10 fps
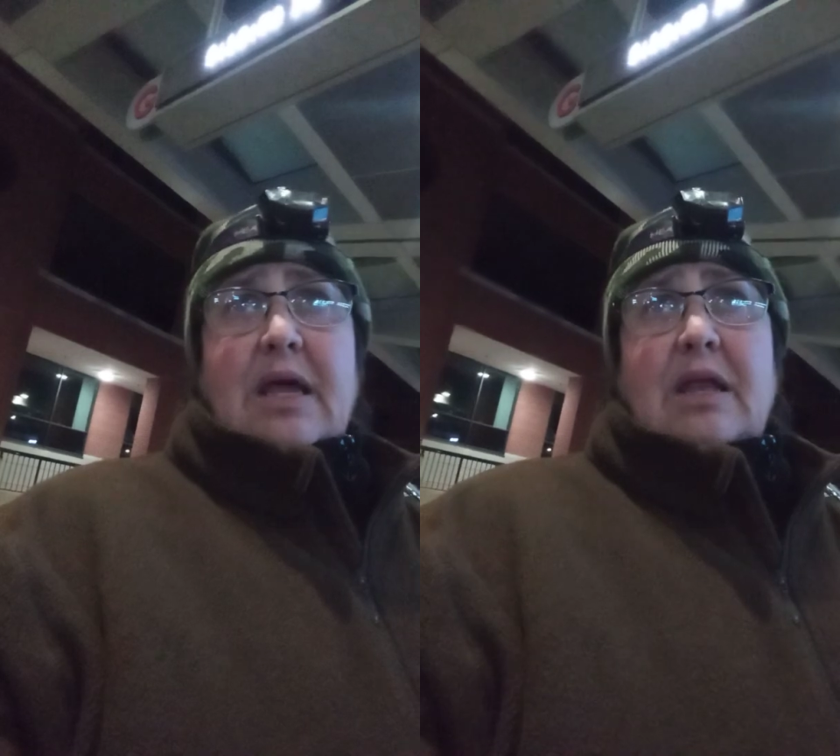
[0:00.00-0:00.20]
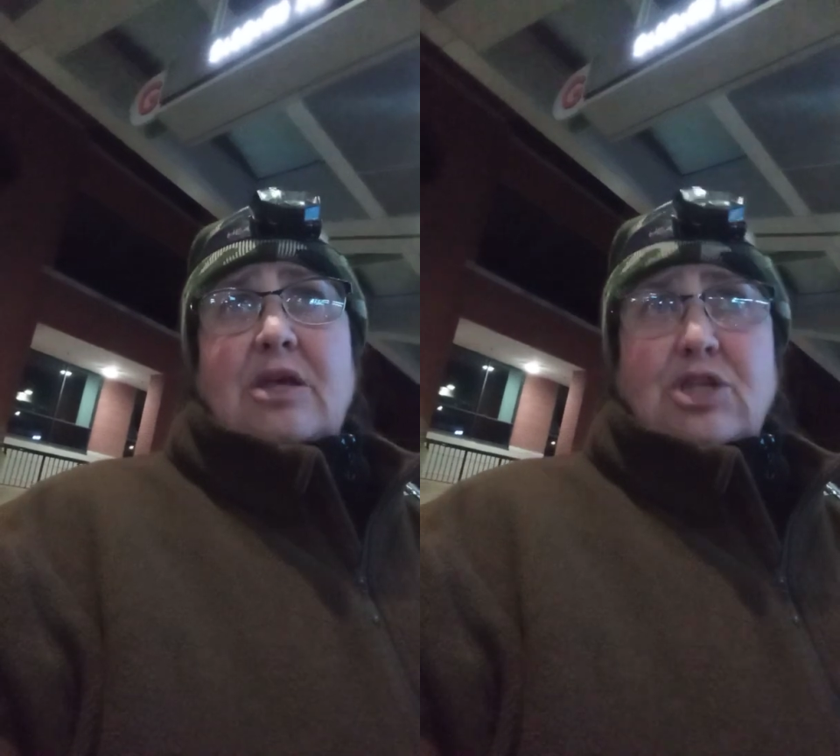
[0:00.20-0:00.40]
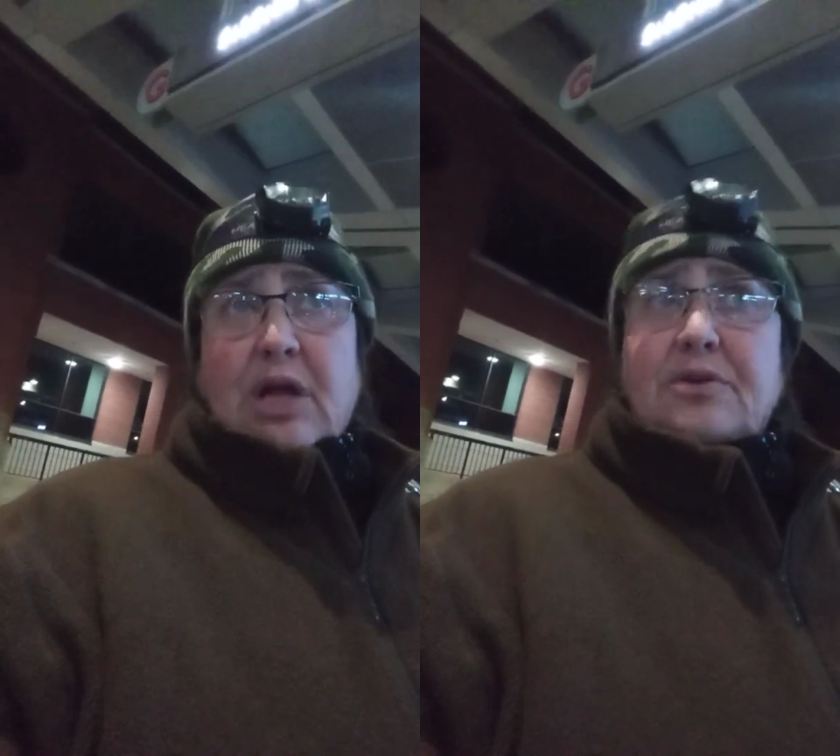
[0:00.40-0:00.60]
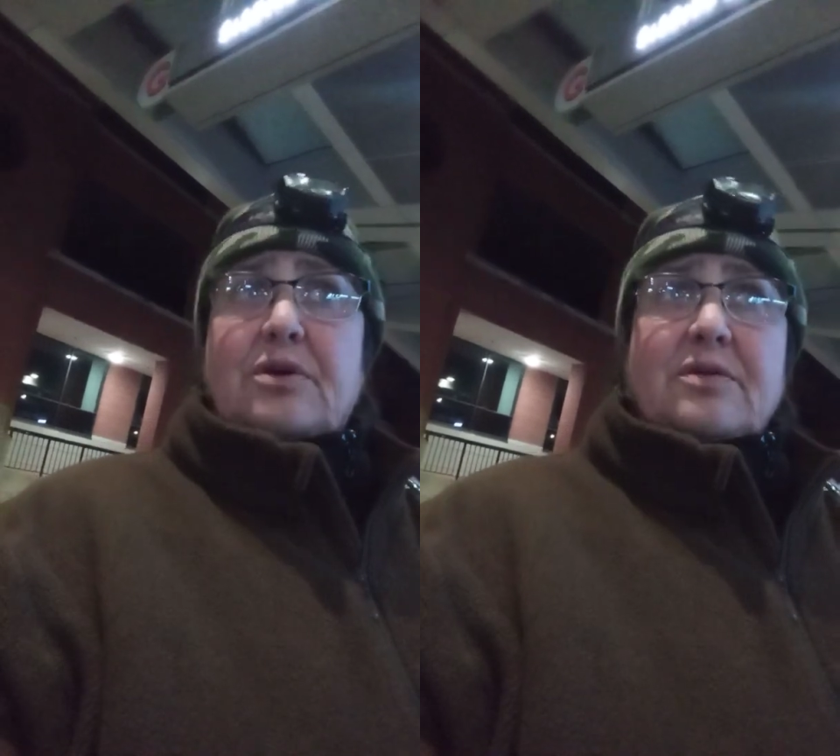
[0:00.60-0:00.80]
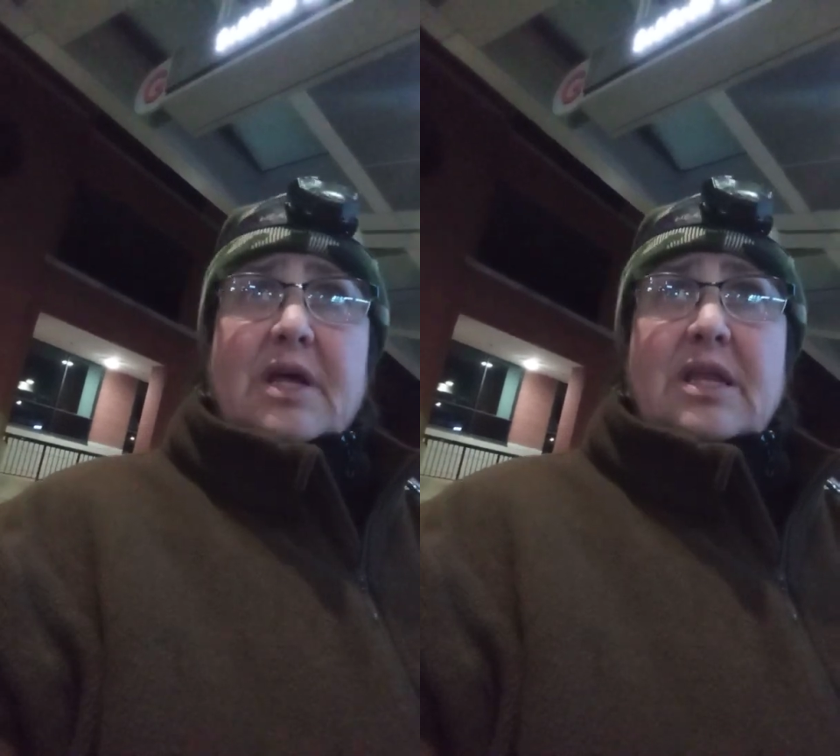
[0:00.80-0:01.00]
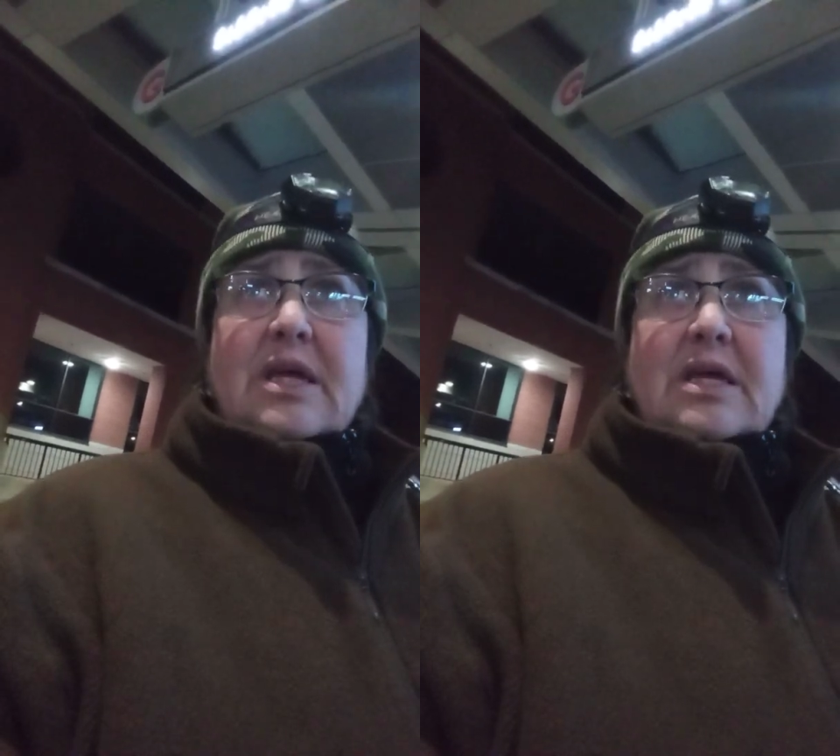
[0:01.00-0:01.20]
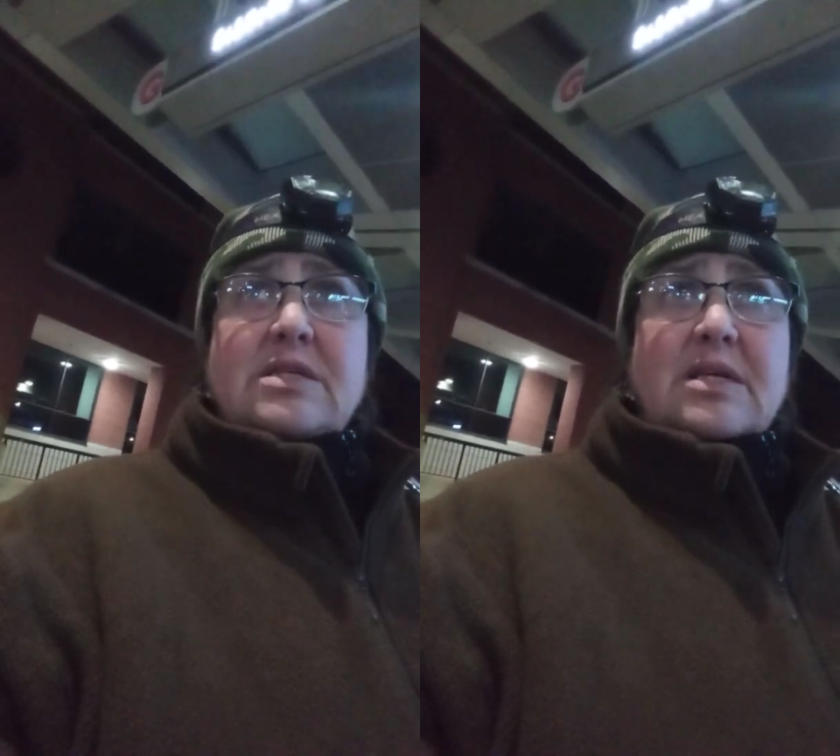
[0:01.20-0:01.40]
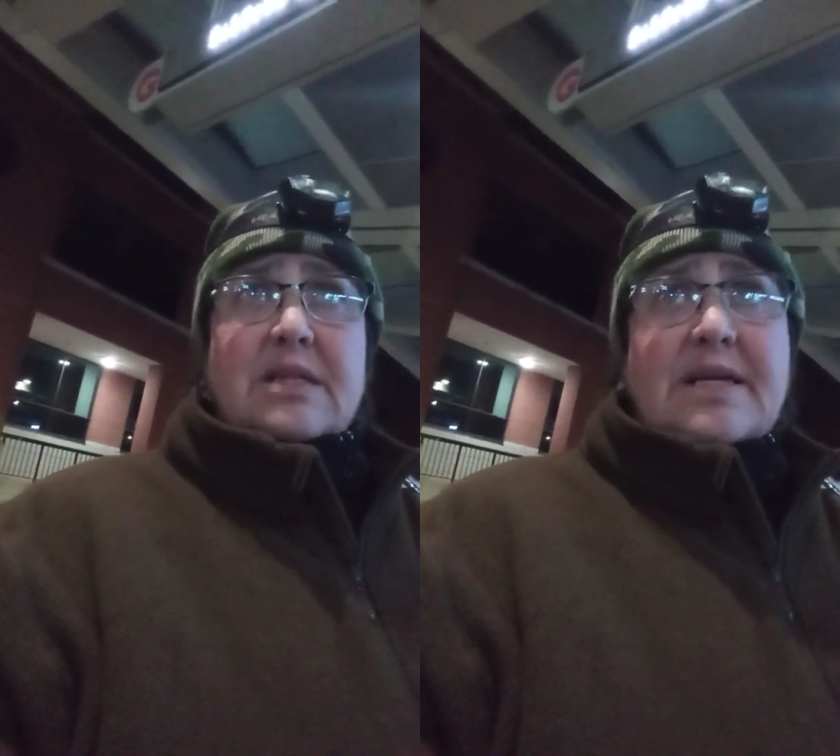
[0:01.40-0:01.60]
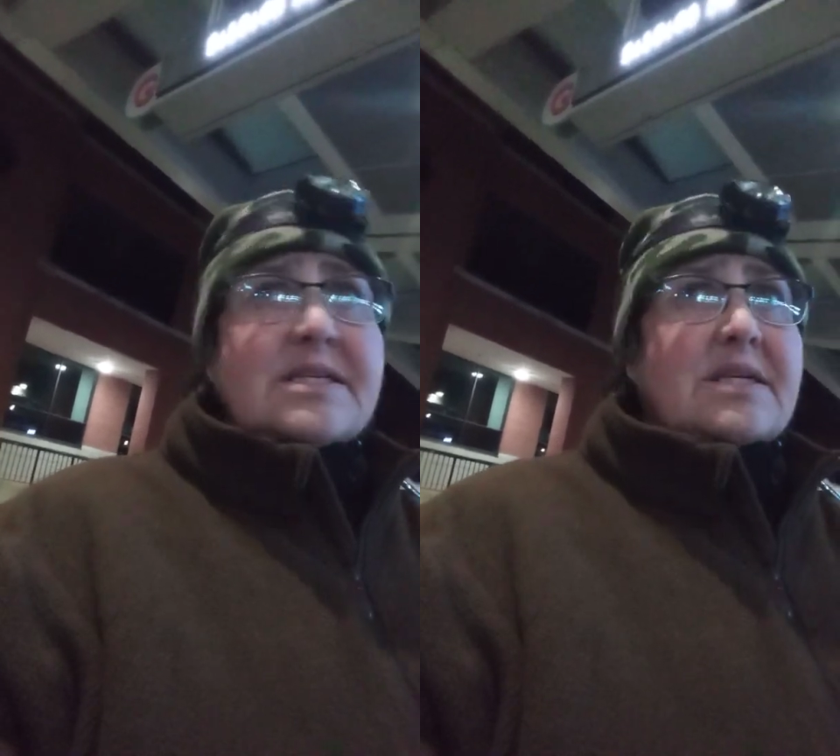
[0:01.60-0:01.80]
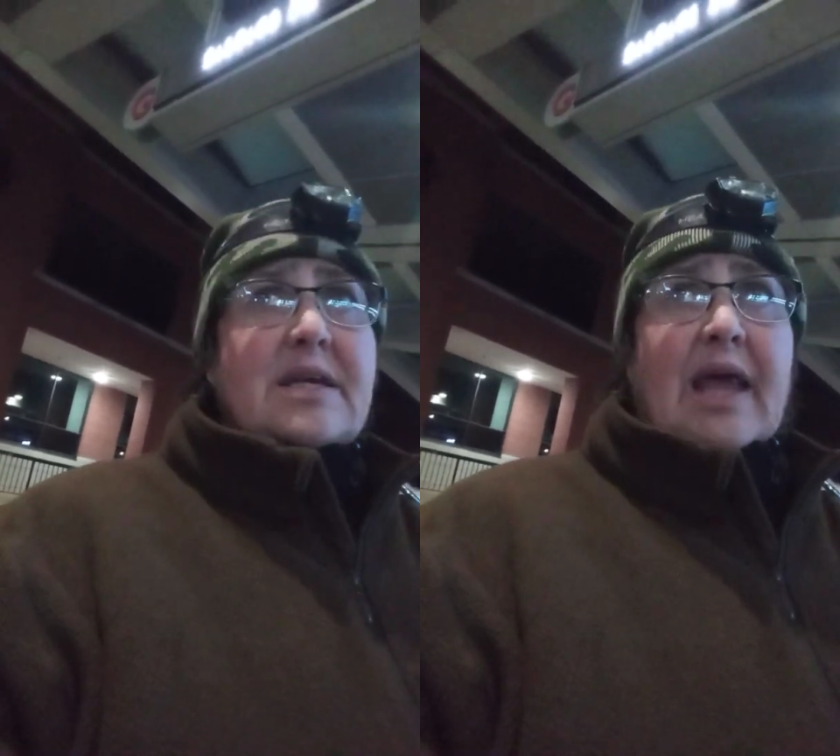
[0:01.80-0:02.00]
Inn shelter that is
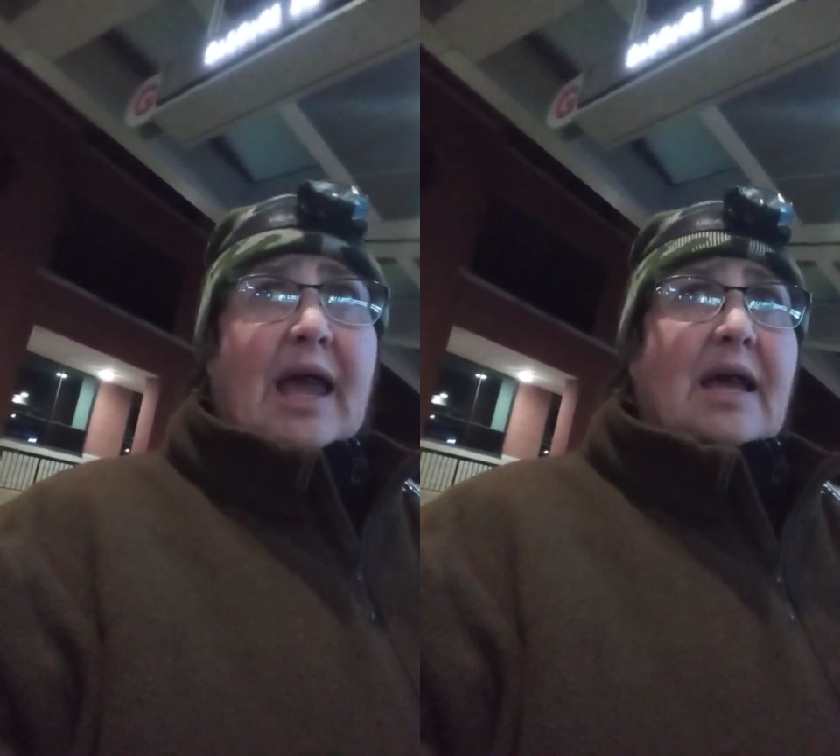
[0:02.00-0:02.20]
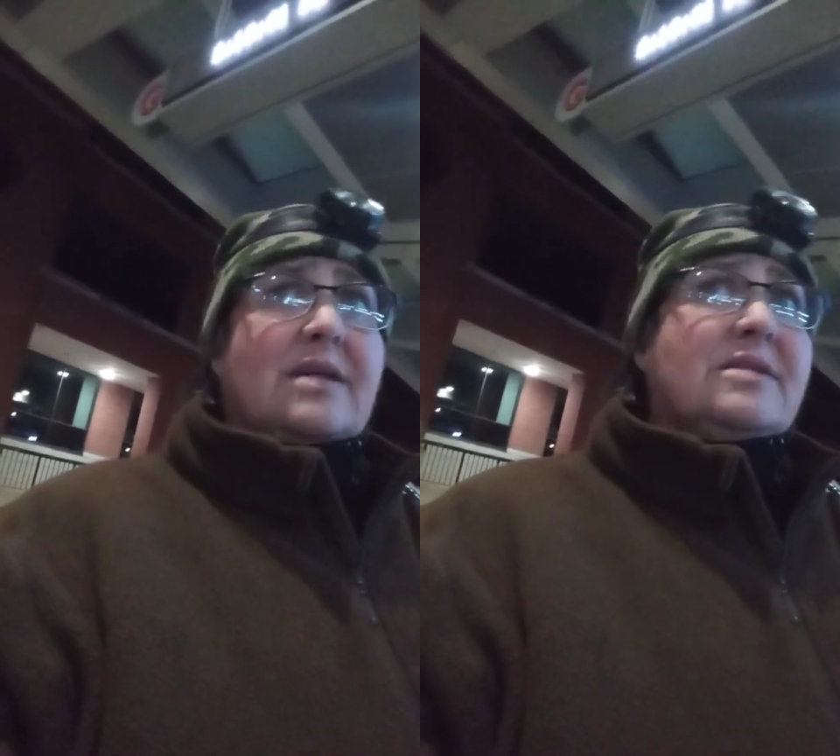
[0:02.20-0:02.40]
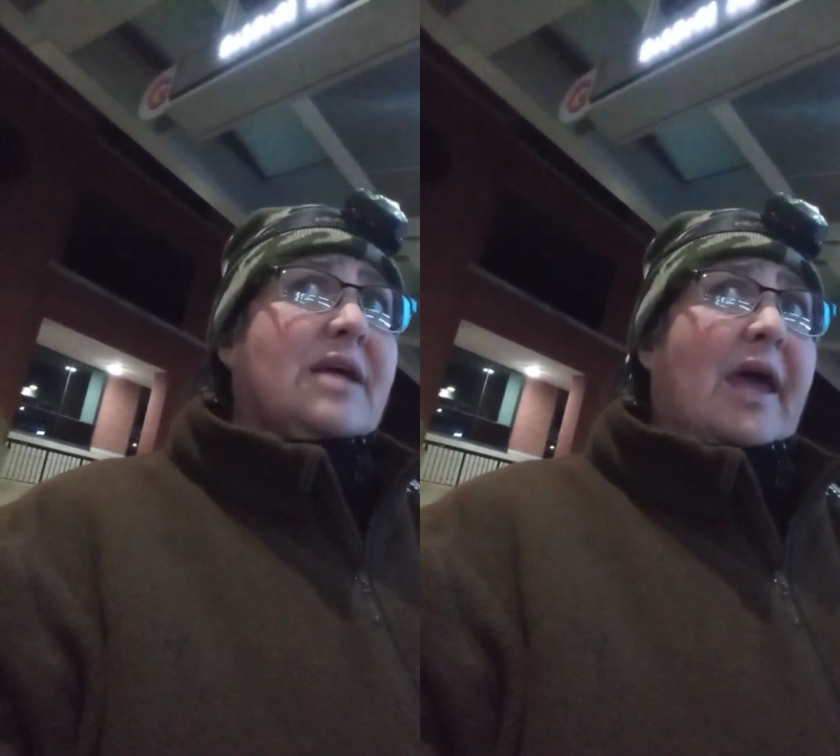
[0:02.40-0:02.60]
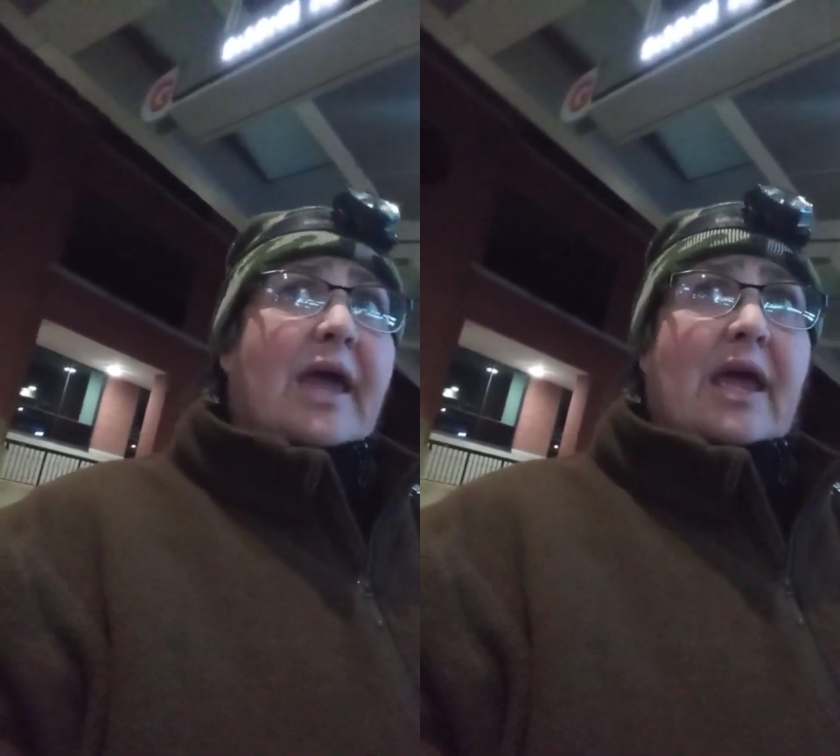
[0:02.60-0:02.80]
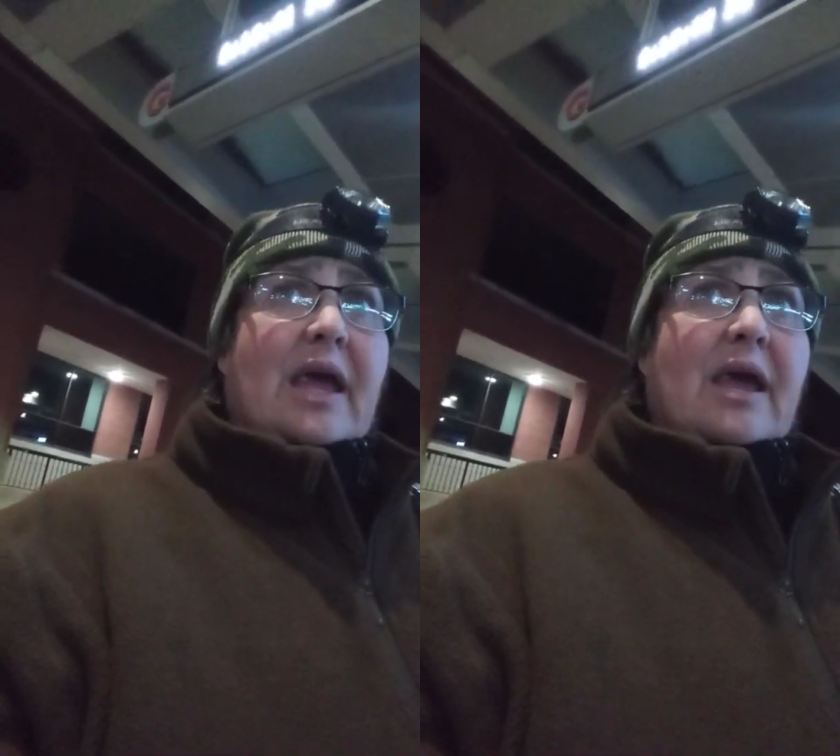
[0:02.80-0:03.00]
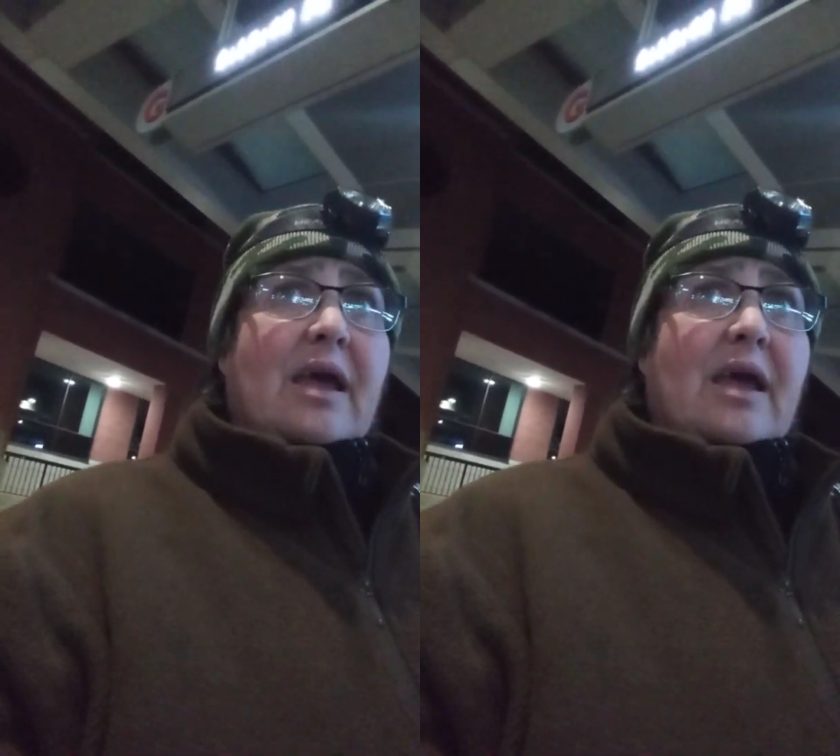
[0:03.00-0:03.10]
listed as a